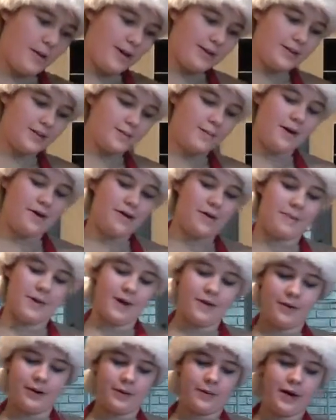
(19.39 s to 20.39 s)
into the Mary
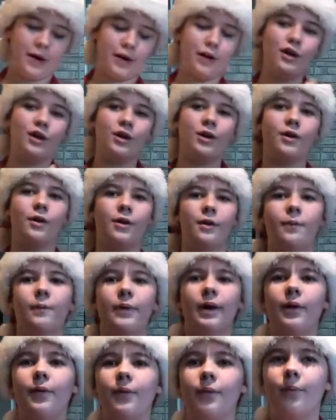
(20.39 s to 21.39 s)
Berry one,
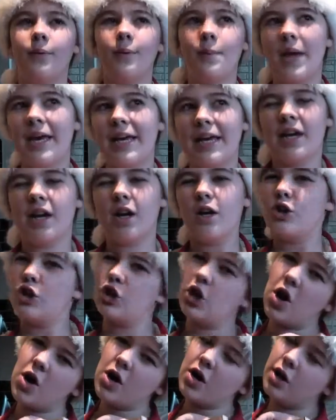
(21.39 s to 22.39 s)
well, we're making a
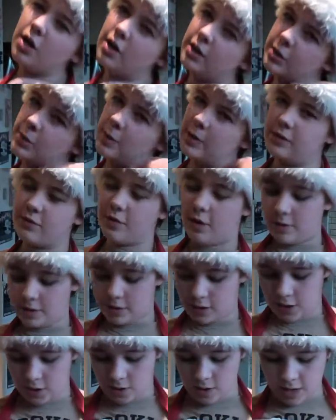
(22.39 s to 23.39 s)
chocolate Swiss roll.
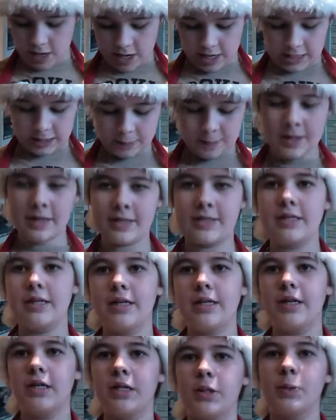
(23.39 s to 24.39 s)
So it's
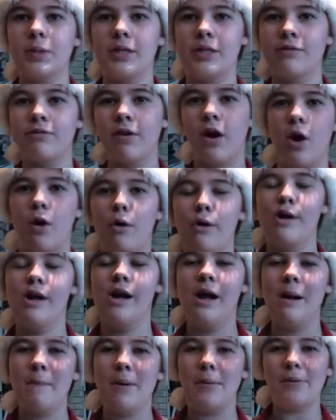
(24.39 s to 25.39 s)
basically a Swiss roll,
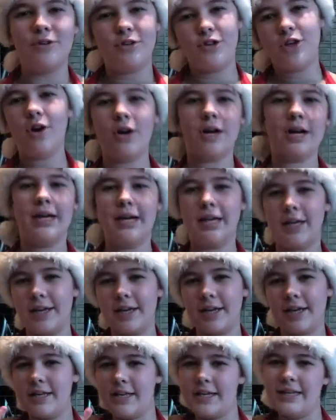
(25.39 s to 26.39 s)
but with chocolate
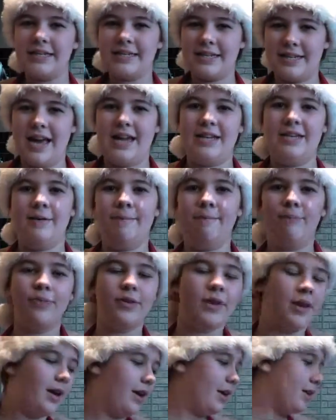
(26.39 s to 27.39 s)
instead.
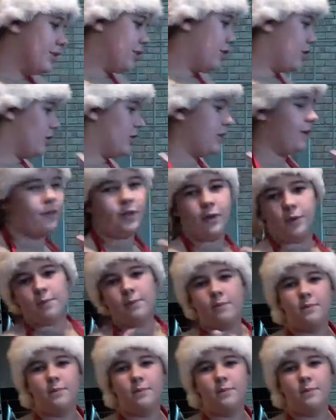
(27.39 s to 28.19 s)
So you just have to